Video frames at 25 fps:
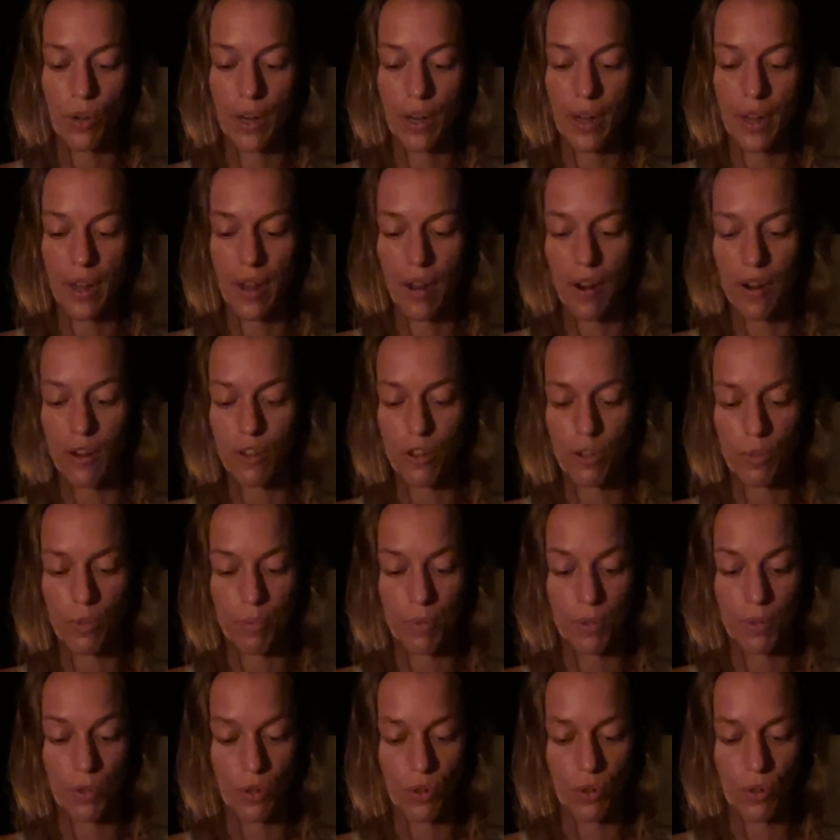character
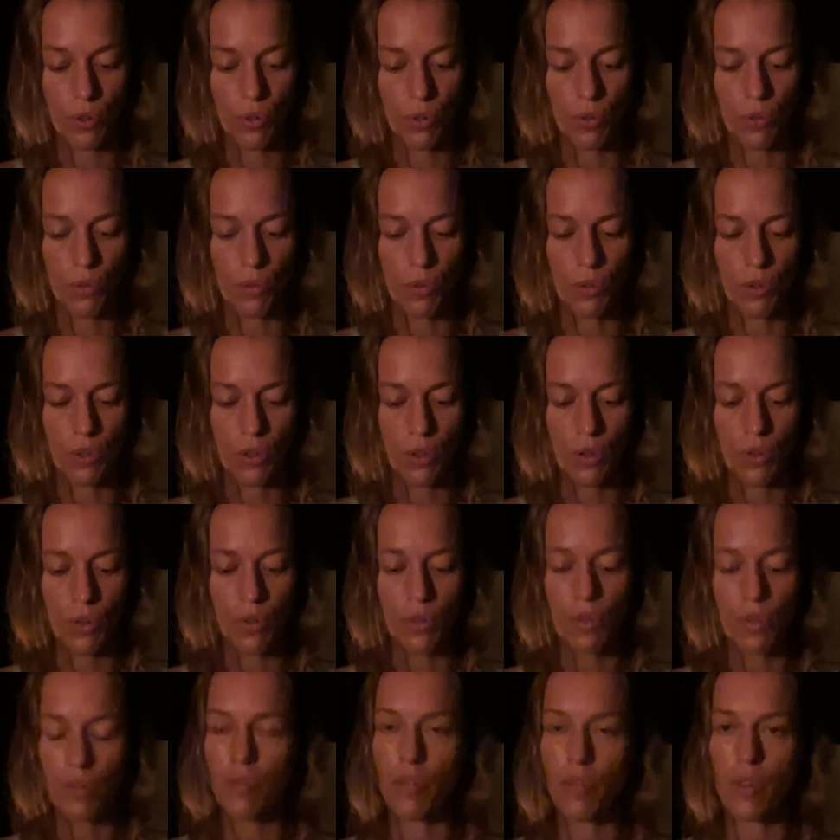pursues,
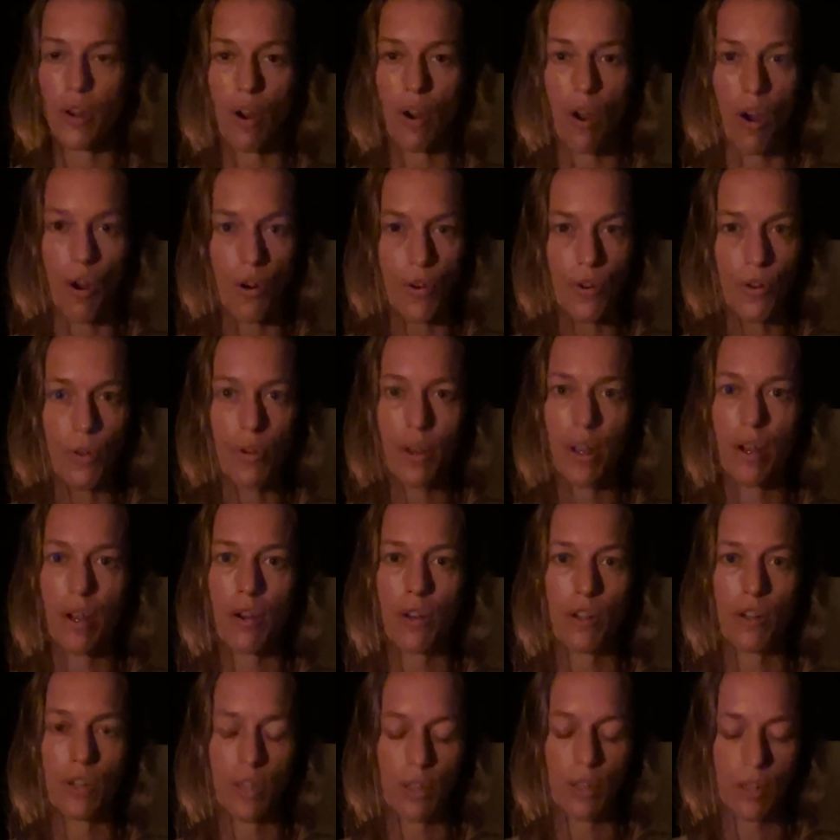there are no
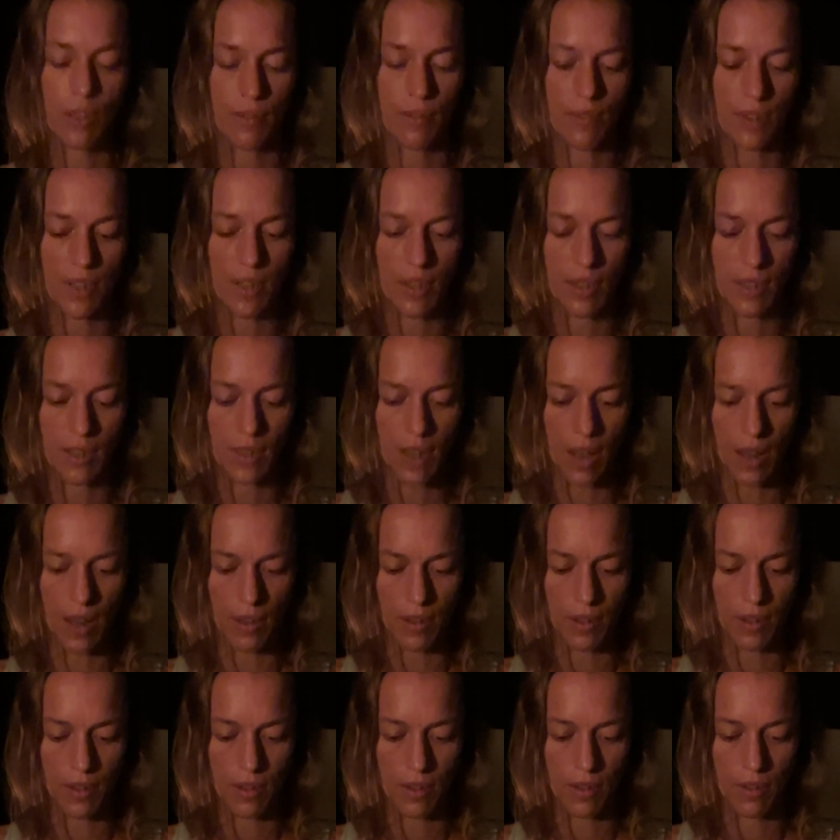guarantees of
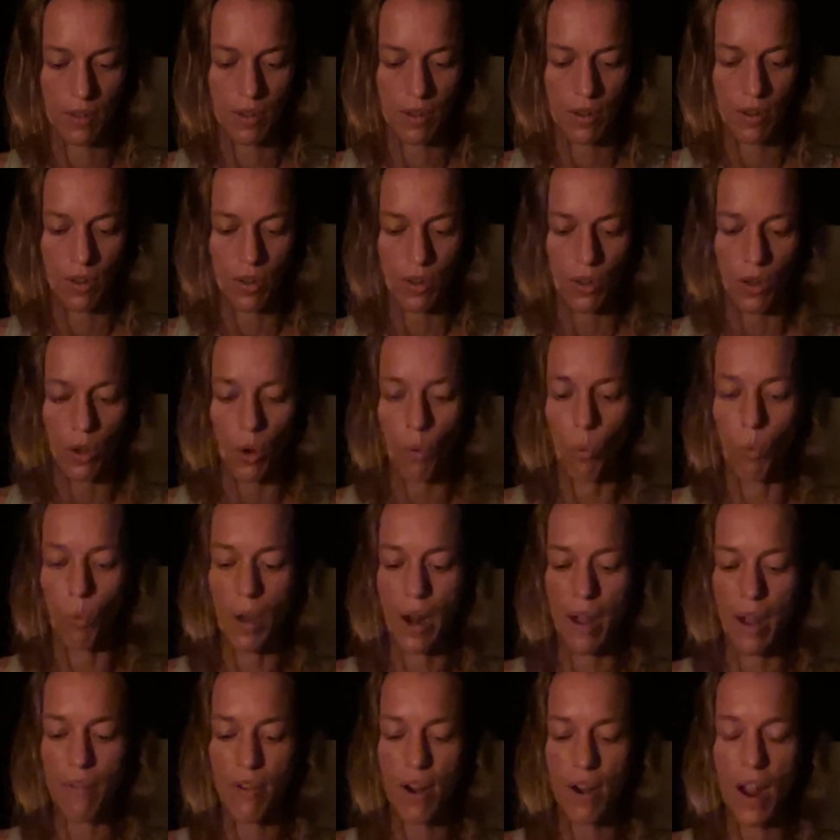success.
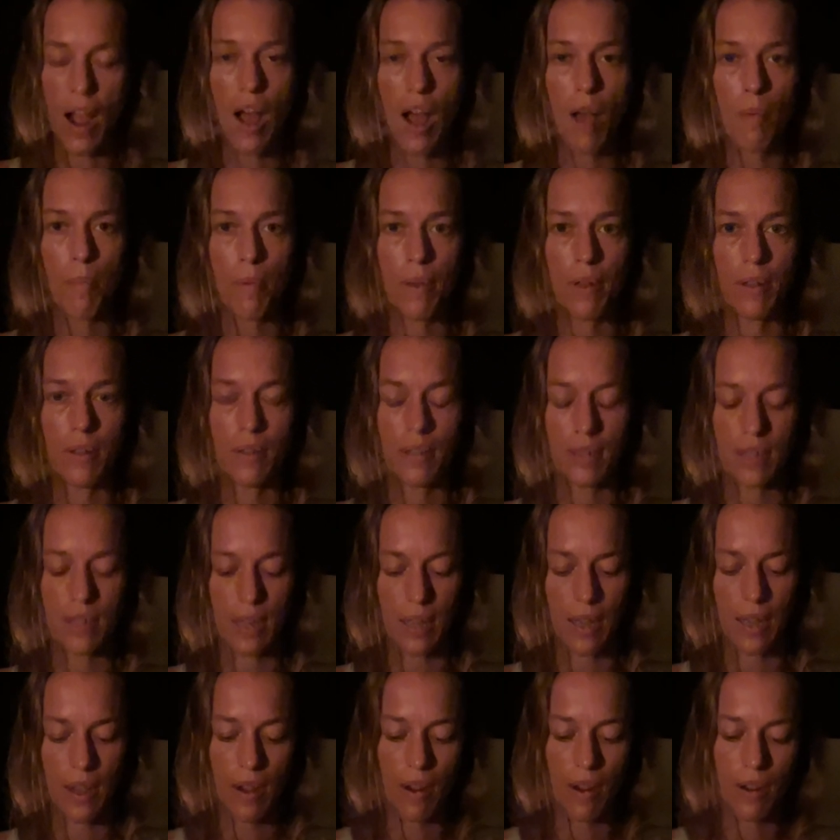Whatever happens, the
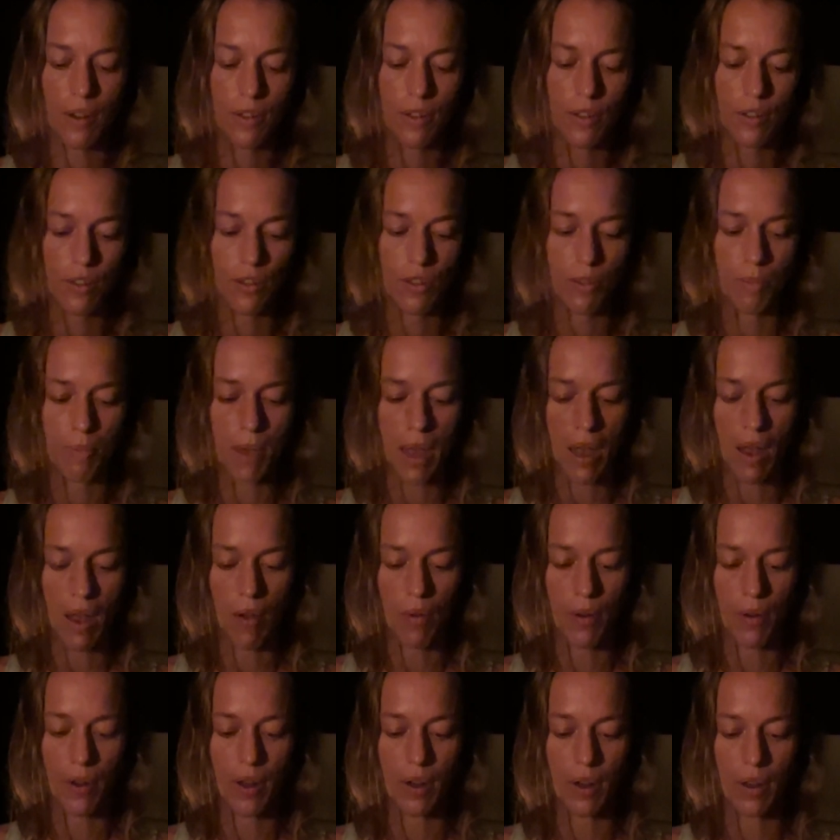character is
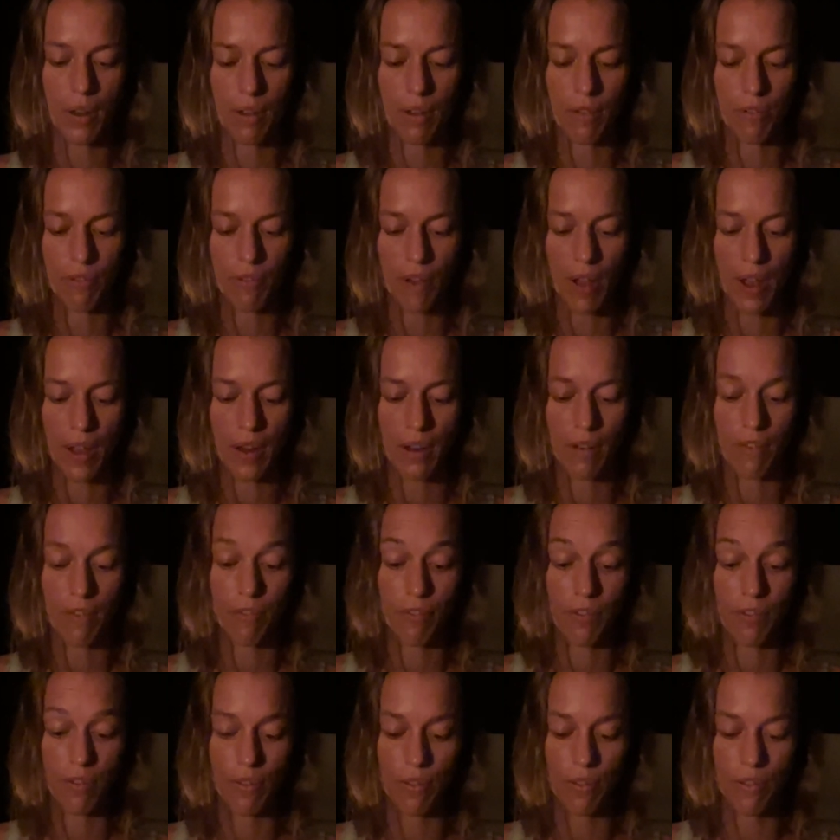bound and confined to
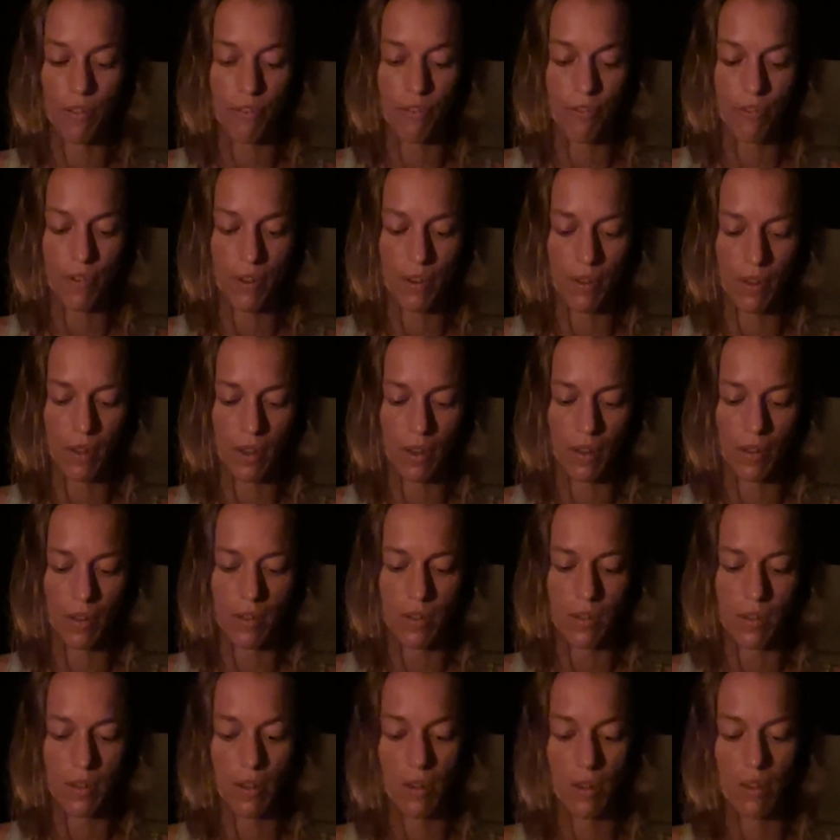feel the
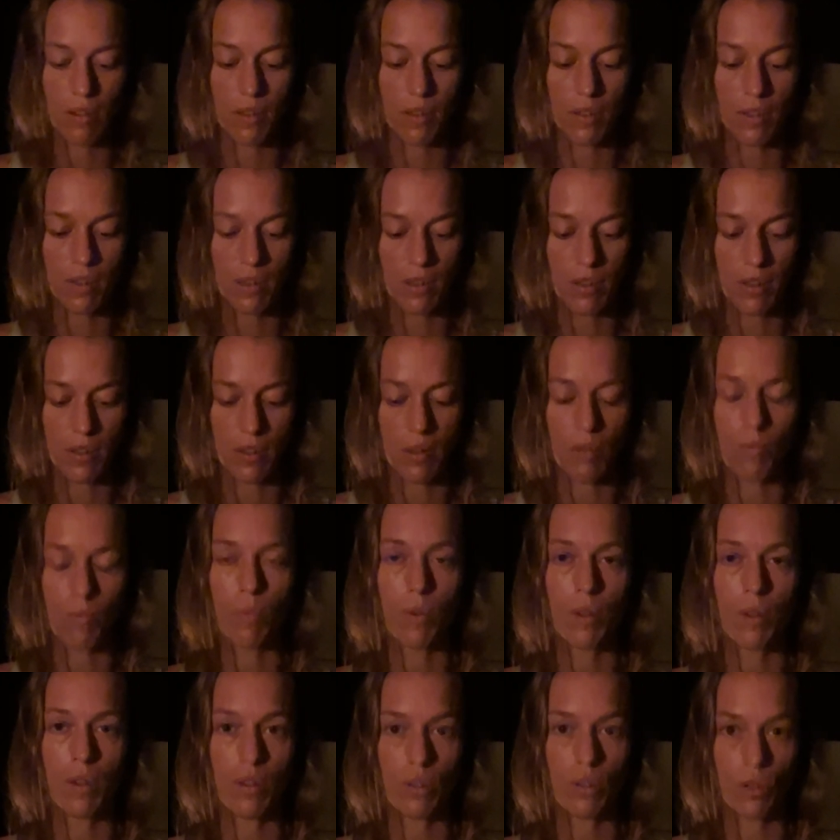feelings consistent
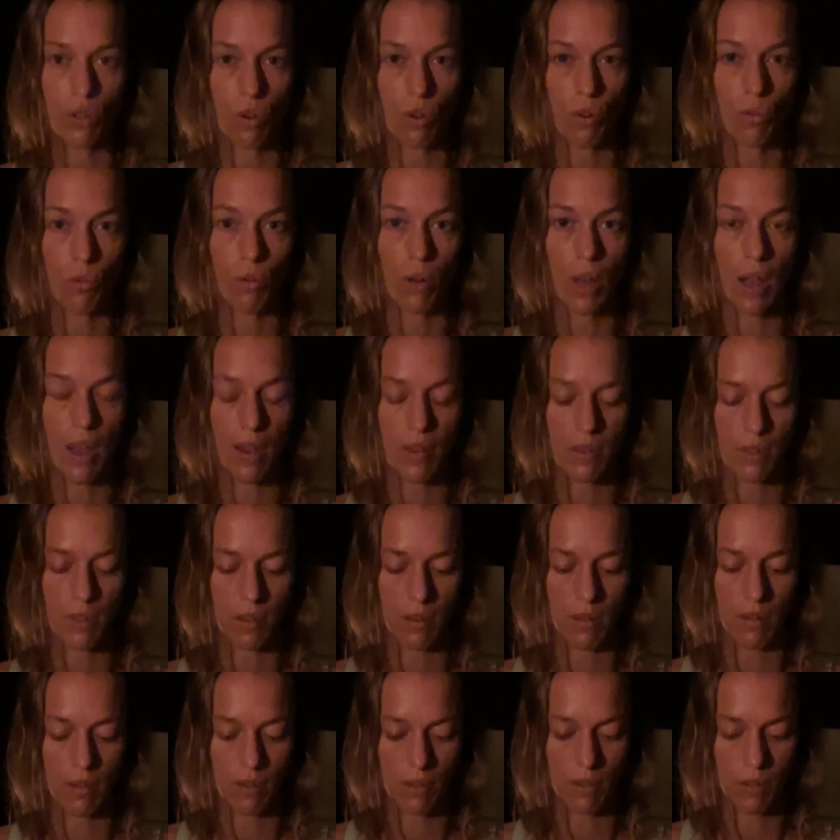with its own
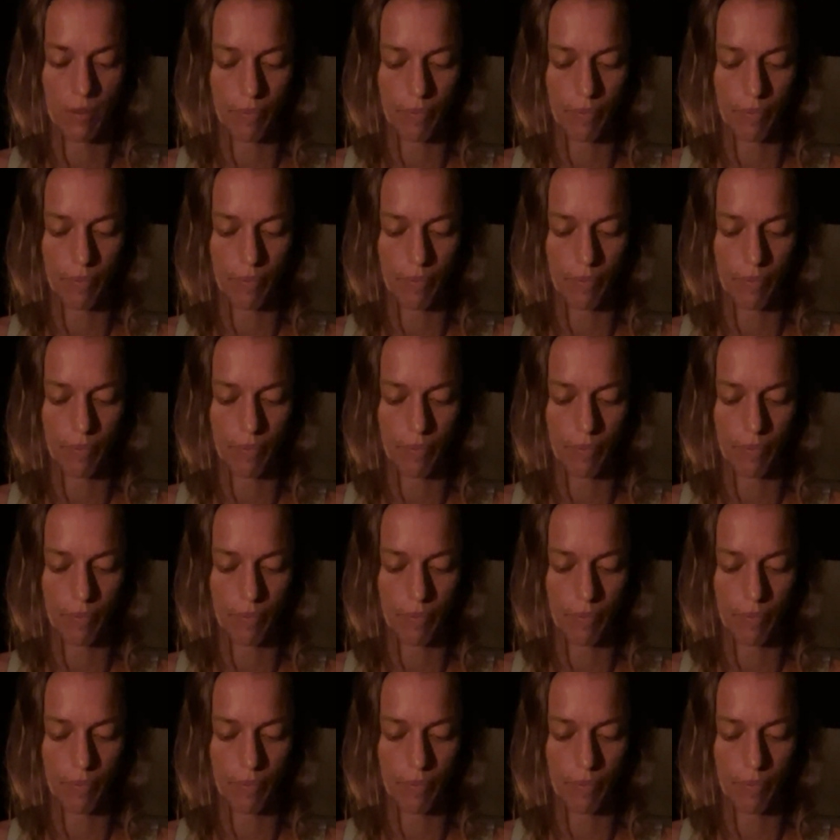essence.